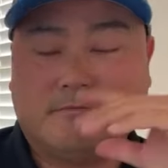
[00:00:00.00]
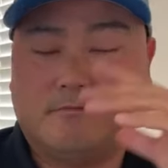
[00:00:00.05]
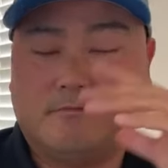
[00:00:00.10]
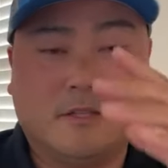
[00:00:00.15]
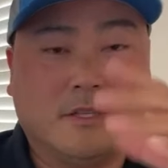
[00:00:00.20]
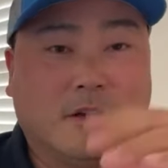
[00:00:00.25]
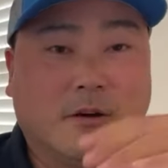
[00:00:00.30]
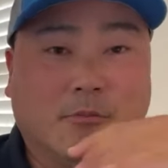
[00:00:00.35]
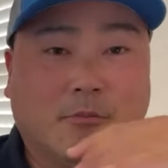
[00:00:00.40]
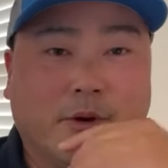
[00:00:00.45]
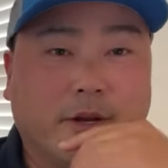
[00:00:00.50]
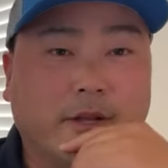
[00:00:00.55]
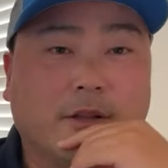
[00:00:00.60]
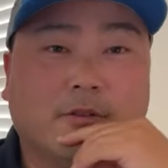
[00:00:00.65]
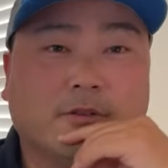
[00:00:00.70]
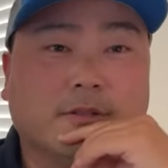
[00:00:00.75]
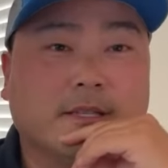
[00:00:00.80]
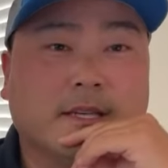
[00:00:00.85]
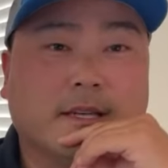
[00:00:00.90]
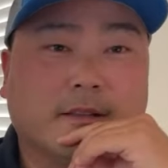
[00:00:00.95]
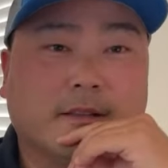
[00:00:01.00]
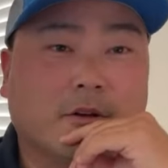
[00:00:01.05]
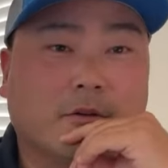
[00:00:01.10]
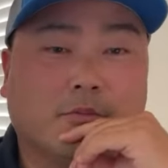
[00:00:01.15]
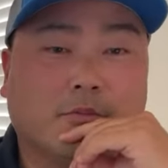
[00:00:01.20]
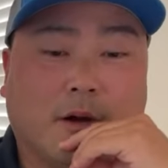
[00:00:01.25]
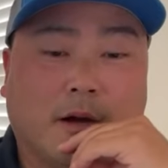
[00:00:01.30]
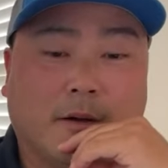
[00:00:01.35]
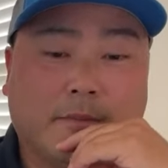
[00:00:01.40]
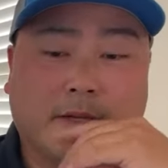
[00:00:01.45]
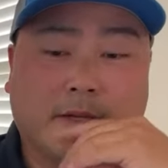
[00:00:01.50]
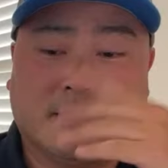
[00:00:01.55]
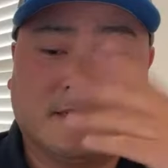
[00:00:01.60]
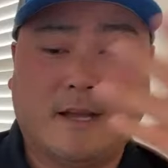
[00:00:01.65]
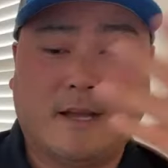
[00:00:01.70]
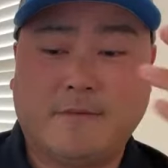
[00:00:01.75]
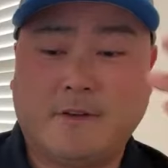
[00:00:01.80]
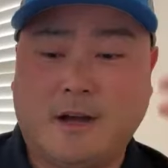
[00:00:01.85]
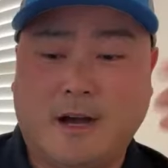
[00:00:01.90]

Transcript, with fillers: you know, bring those in, no problem, because I've